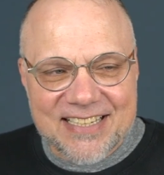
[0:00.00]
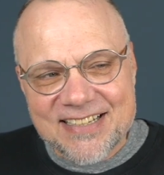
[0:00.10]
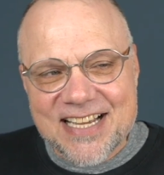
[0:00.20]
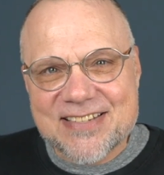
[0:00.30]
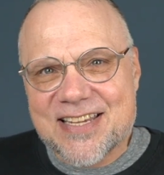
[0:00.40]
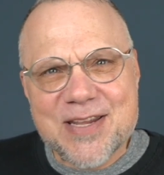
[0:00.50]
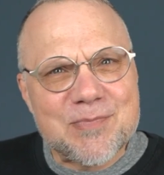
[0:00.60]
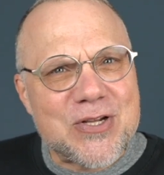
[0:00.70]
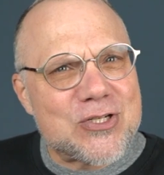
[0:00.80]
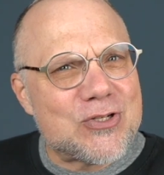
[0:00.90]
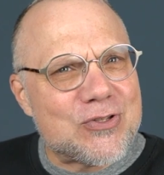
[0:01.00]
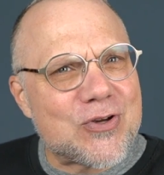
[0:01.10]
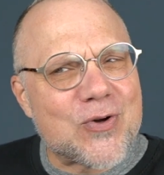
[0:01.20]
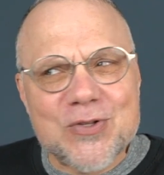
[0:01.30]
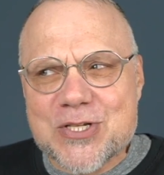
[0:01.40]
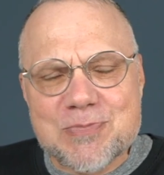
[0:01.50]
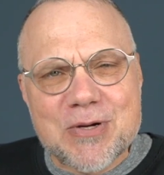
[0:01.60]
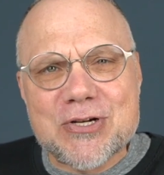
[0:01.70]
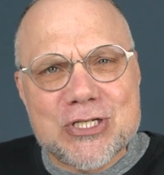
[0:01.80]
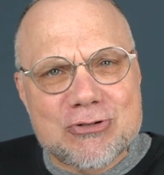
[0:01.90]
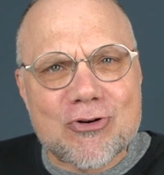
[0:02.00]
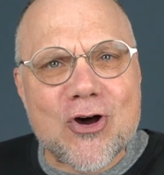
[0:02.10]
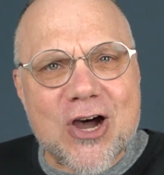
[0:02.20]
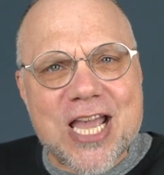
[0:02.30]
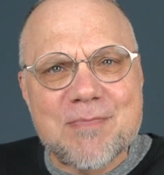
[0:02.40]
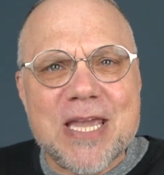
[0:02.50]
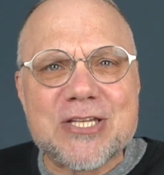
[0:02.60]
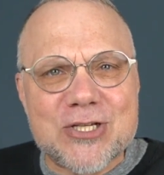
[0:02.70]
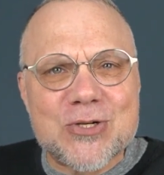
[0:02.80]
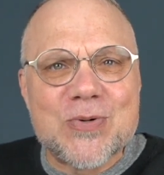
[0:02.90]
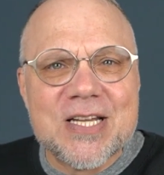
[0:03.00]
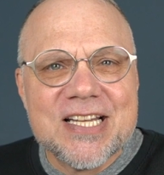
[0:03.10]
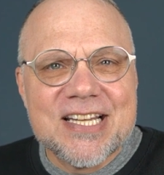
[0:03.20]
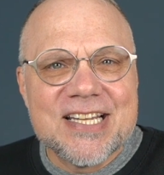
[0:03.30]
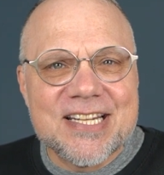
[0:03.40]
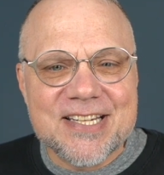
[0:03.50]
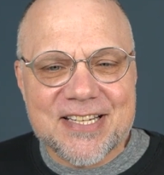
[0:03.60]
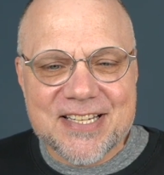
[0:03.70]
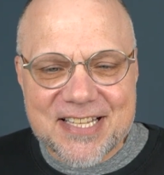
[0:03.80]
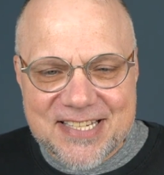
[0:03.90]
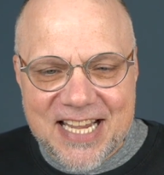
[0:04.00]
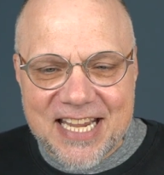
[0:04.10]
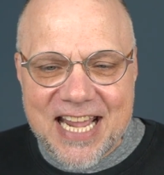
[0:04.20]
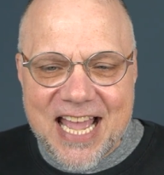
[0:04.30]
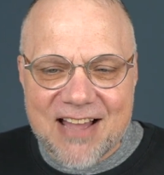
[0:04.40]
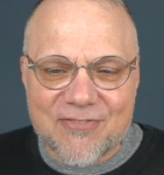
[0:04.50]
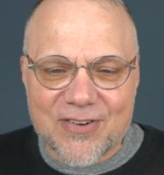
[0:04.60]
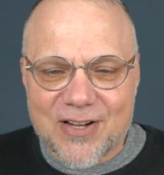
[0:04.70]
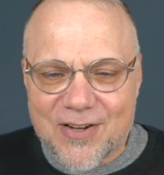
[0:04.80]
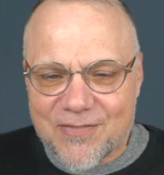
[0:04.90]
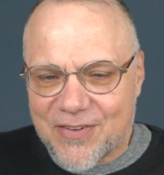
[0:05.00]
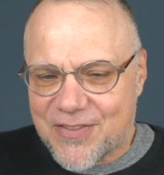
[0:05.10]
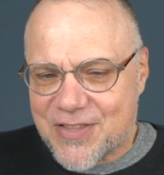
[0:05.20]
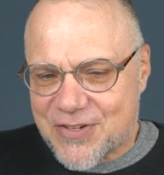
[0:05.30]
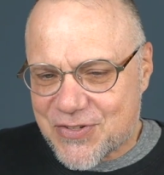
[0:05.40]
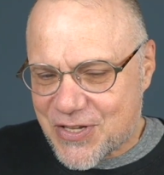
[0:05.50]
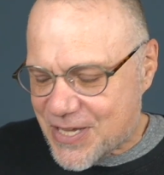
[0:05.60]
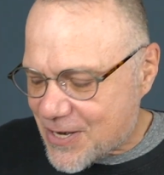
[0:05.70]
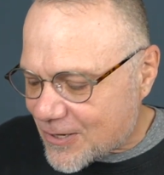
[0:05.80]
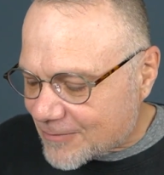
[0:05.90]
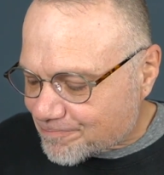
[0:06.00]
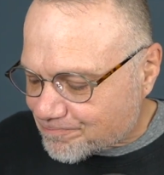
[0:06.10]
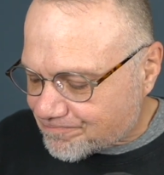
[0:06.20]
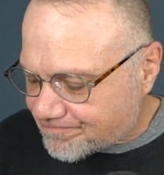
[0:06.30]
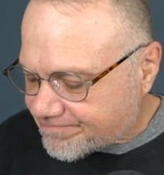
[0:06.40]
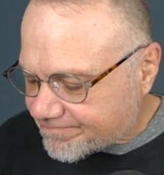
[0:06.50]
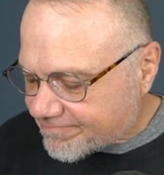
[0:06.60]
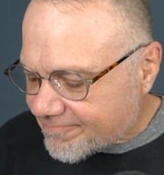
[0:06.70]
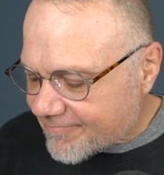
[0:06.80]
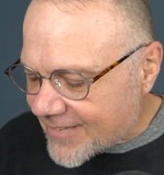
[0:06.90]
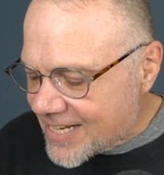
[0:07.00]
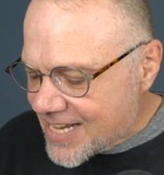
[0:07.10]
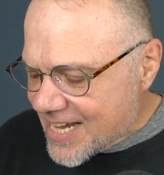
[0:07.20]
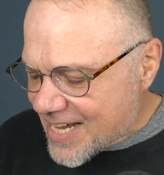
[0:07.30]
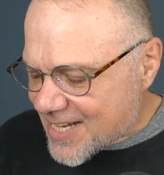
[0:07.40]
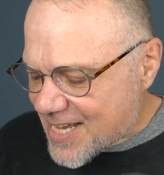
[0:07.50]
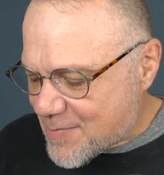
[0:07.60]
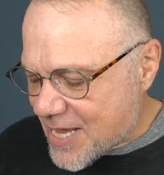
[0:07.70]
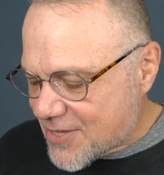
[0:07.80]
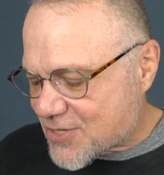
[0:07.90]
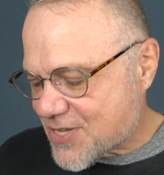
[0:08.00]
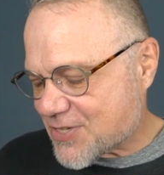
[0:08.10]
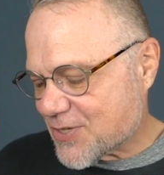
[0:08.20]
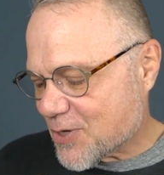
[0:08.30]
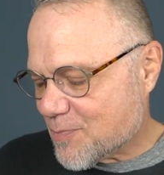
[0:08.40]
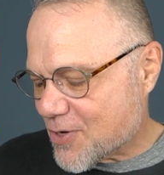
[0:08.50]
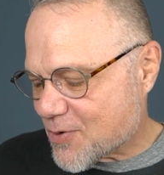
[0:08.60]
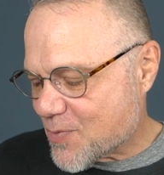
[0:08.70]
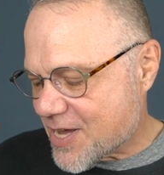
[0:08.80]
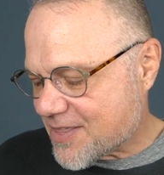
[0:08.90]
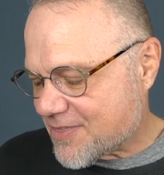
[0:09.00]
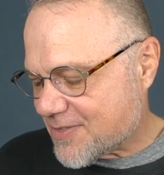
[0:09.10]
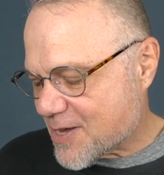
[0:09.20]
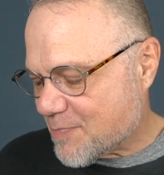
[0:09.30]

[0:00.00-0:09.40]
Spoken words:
I seemed the Holy Spirit drawing me to in the second half of this year. He begins this little book with a